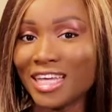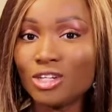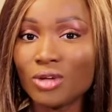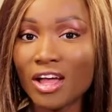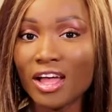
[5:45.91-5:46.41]

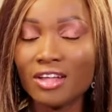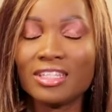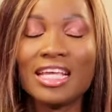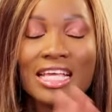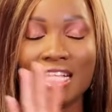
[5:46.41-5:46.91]
sexual
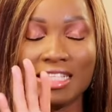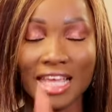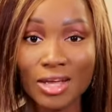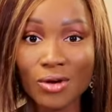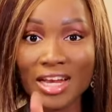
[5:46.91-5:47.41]
health is
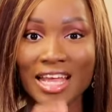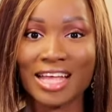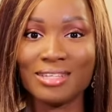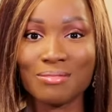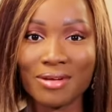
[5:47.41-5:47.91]
equally
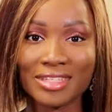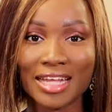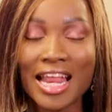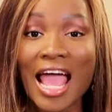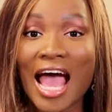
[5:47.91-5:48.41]
as
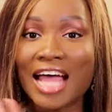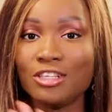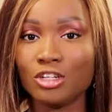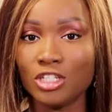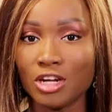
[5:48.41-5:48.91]
important
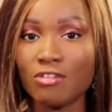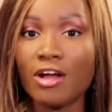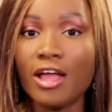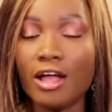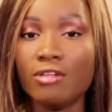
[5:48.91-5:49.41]
as your
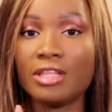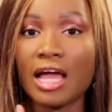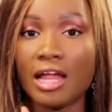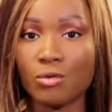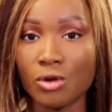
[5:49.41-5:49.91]
general health
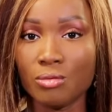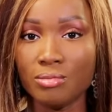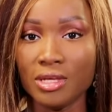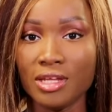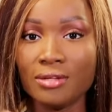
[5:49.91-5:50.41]
and
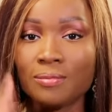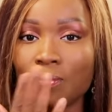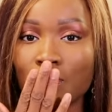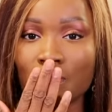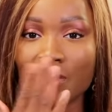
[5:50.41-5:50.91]
well-being.
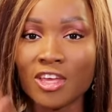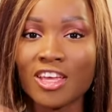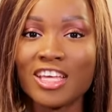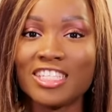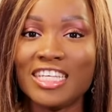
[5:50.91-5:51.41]

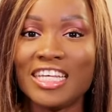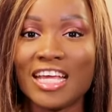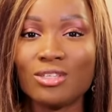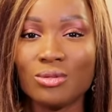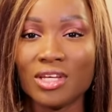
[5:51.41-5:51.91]
See you next